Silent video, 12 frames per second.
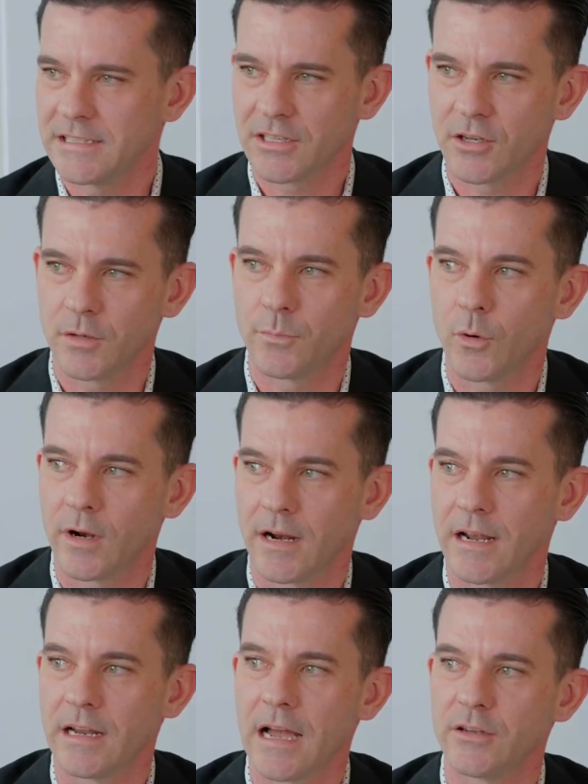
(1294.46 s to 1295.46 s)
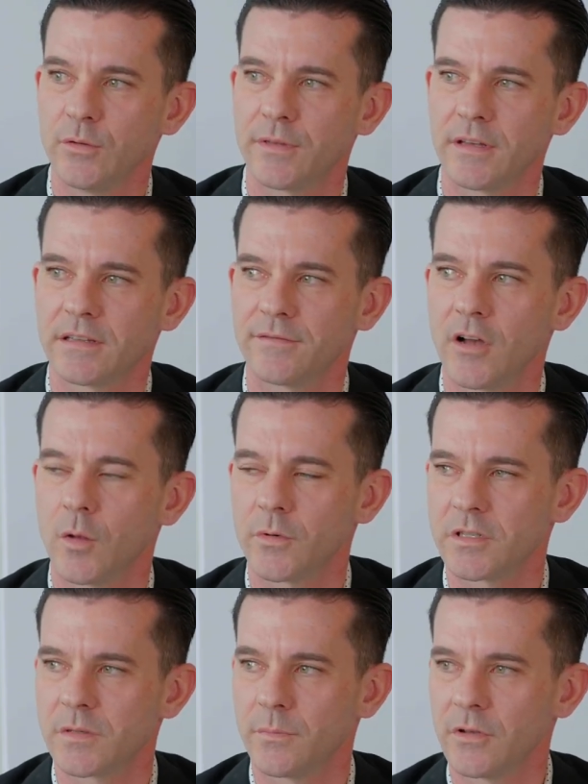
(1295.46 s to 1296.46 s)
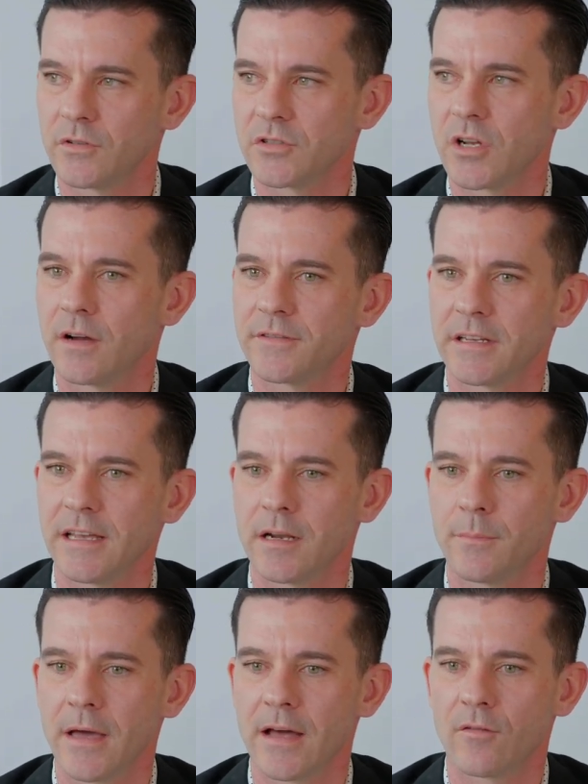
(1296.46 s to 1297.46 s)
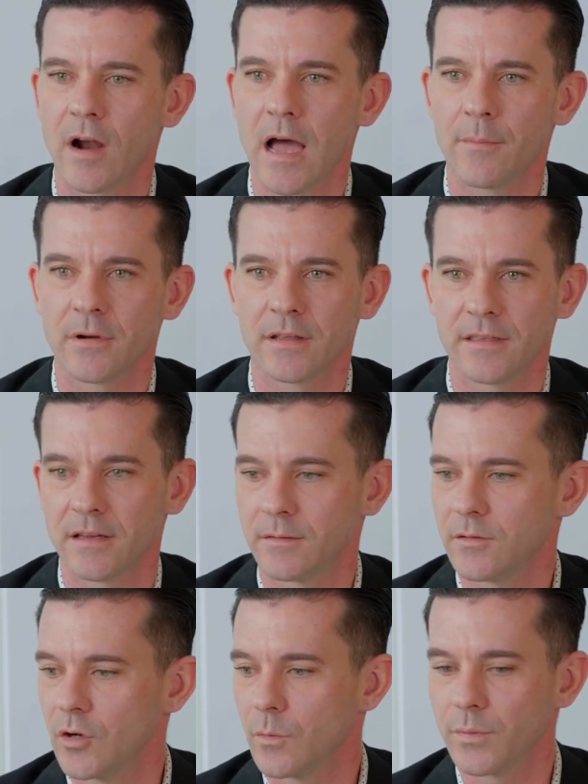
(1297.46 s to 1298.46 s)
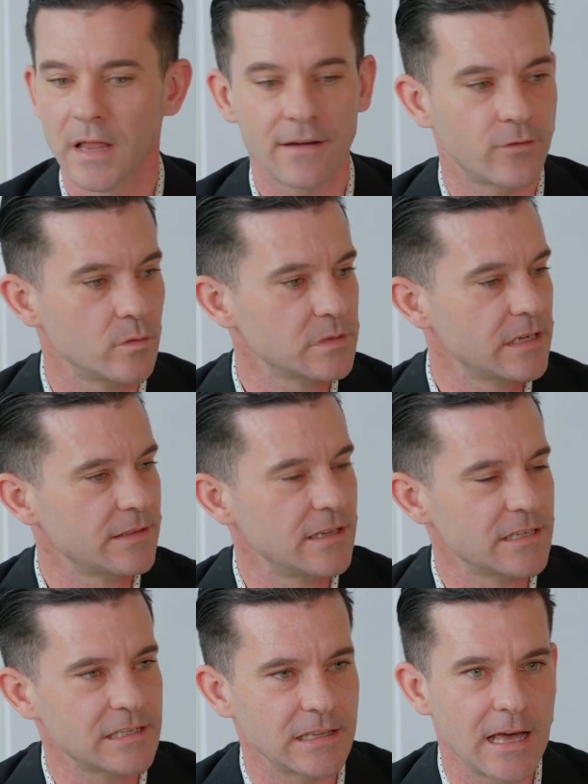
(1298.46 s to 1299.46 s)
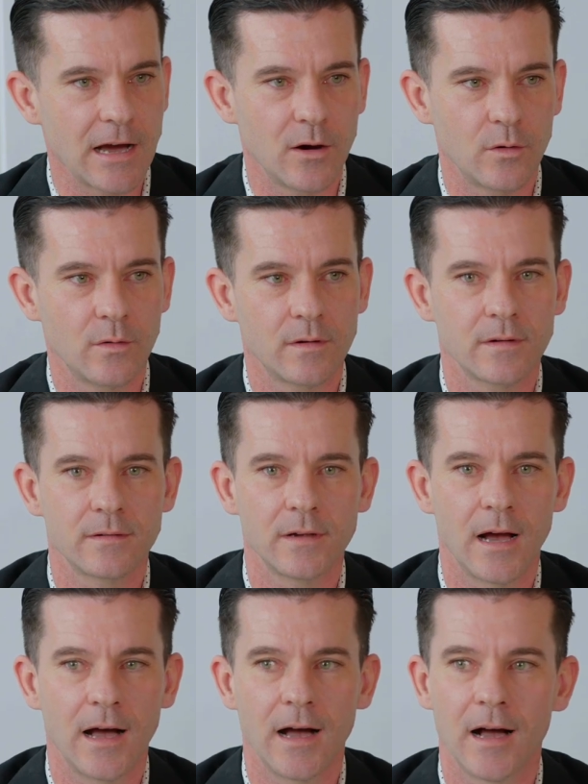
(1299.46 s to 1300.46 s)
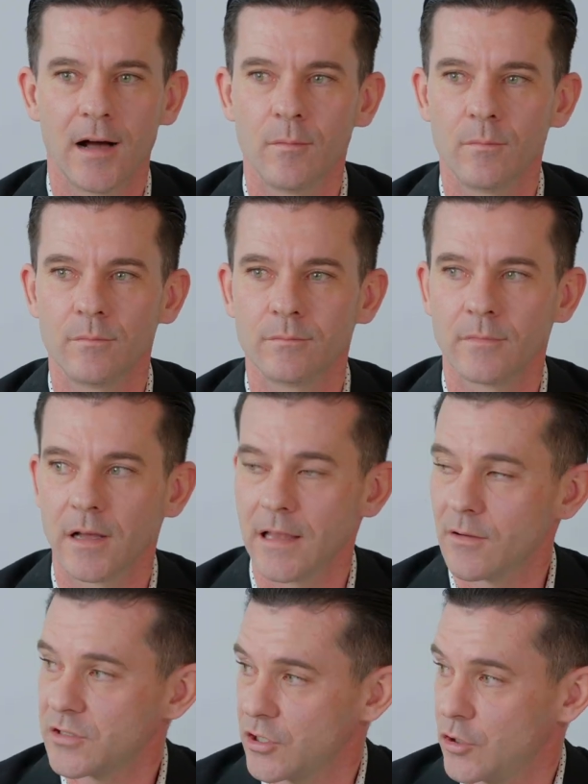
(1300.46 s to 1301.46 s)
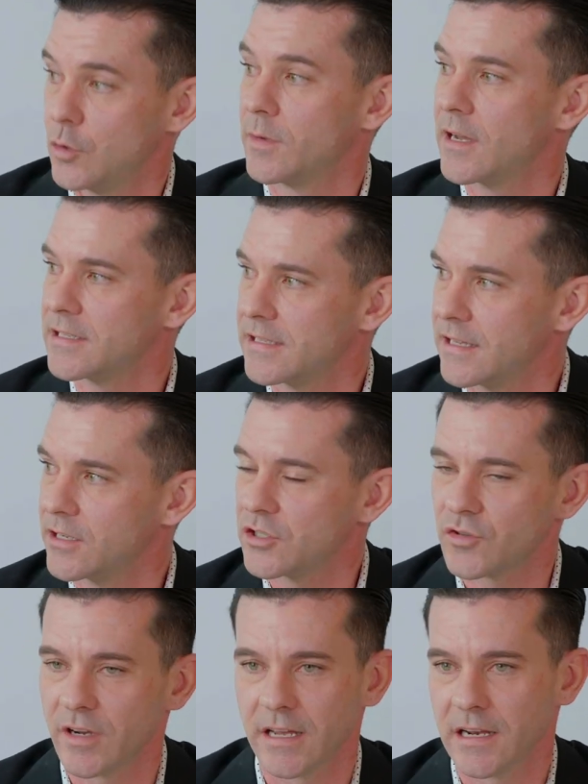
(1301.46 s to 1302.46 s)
a good point, and I do think developers and builders often get a bad rap, and I think platforms like this allow us to humanize the industry.